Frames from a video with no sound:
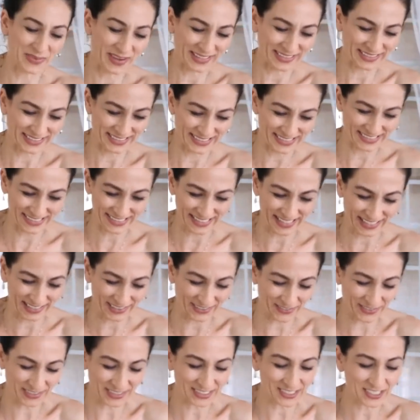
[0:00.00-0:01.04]
butter
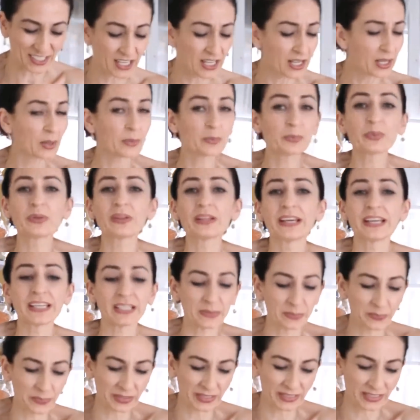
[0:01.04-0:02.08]
sandwich,
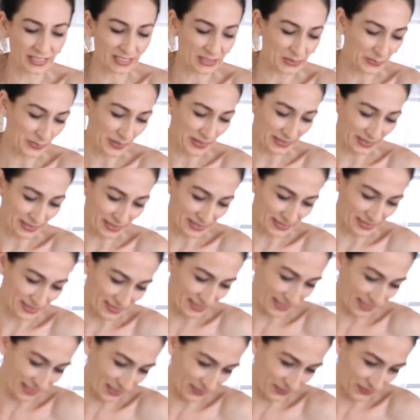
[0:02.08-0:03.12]
plain peanut butter
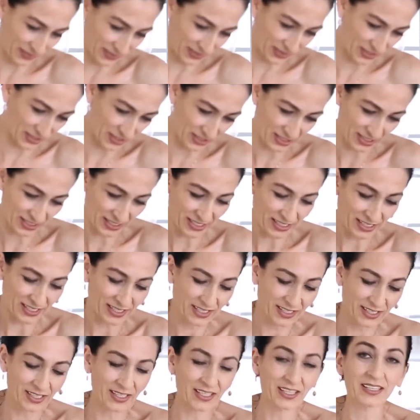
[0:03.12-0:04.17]
sandwich.
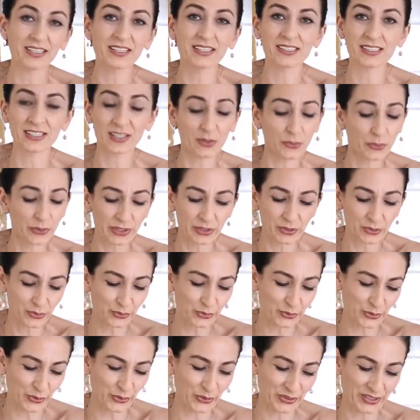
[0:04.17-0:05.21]
Here is a quick
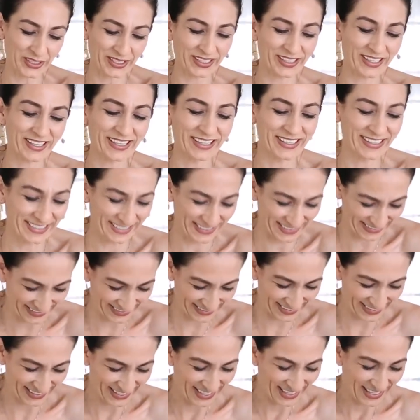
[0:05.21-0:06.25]
tutorial.
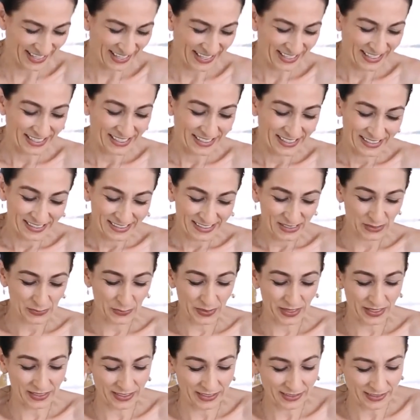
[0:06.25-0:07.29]

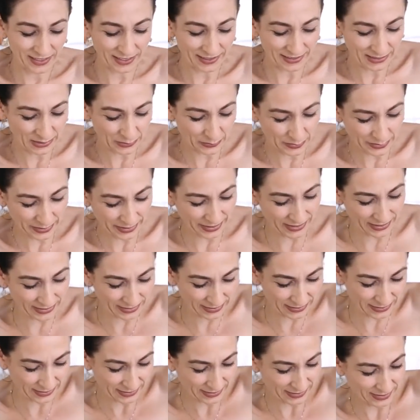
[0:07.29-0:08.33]
Spread it on the
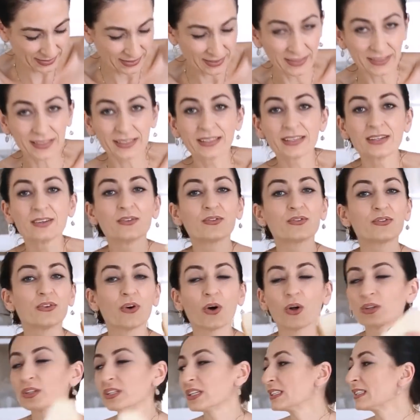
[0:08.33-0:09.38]
bread,
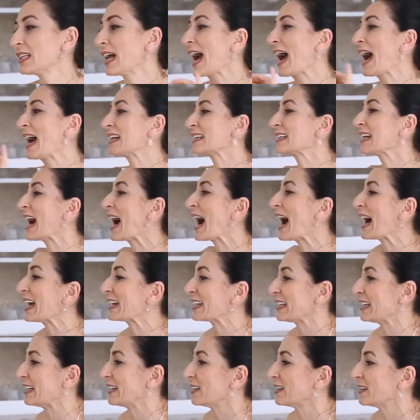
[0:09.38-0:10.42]
fold it,
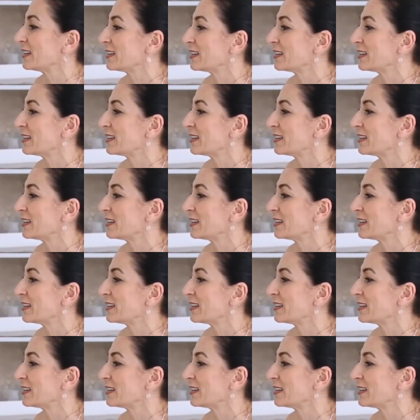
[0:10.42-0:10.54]
Arkady!